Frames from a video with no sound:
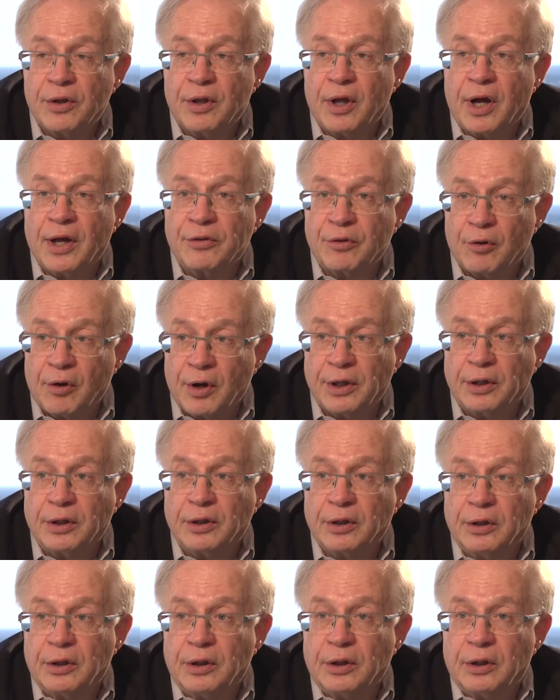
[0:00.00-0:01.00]
I thought
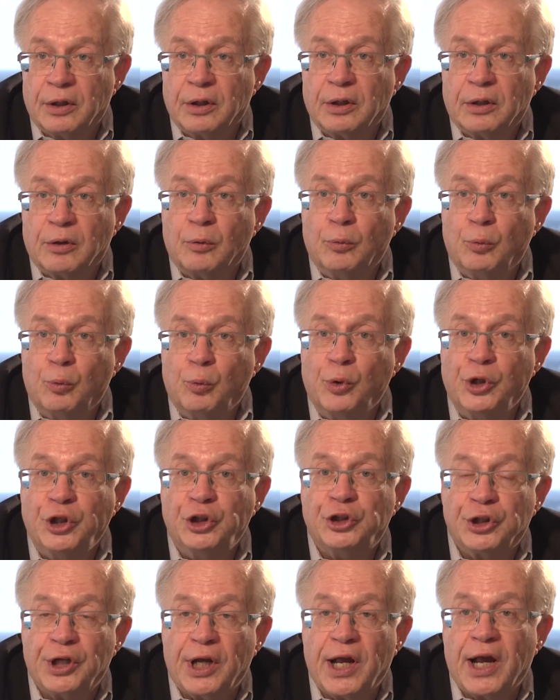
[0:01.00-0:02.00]
we
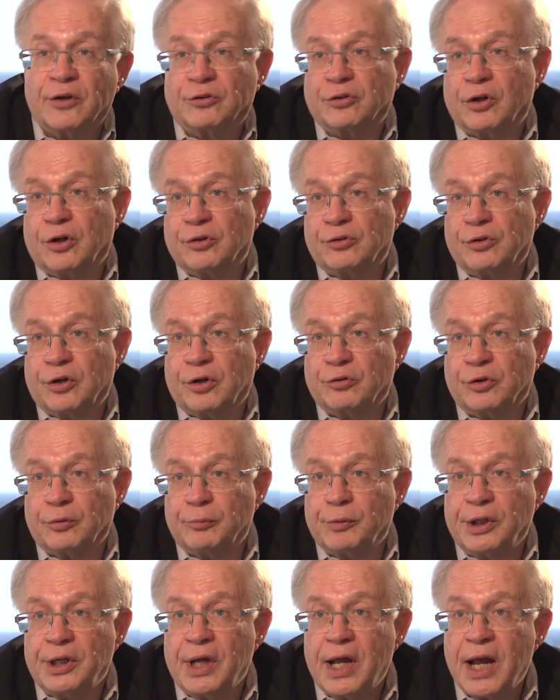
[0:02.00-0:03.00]
should ask ourselves in
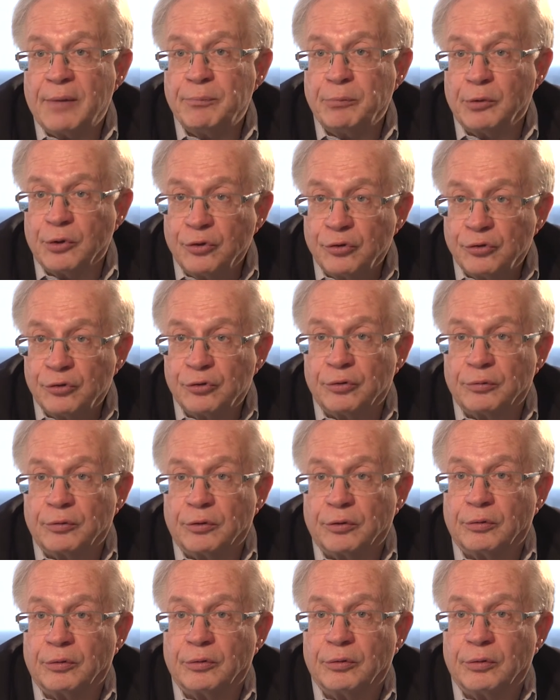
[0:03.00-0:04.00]
Minneapolis and
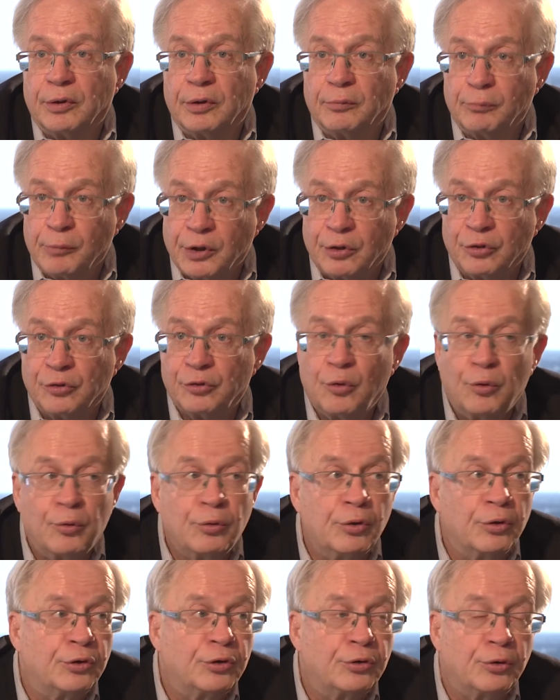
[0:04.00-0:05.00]
in
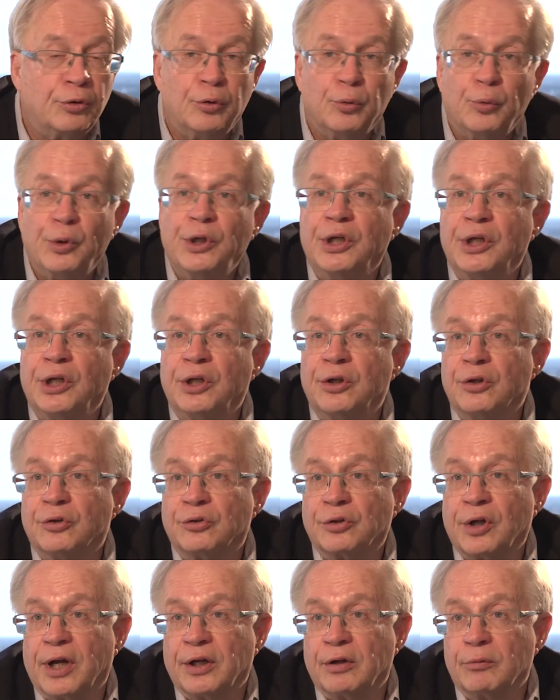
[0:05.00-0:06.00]
Minnesota, do we need this
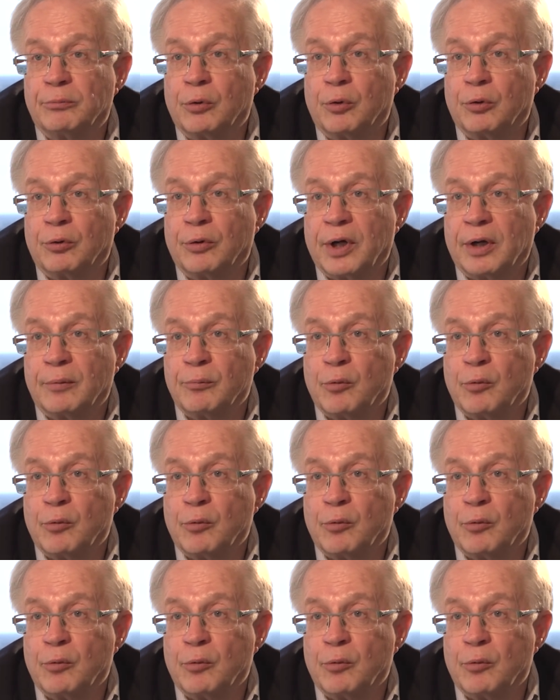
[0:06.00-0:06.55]
kind of program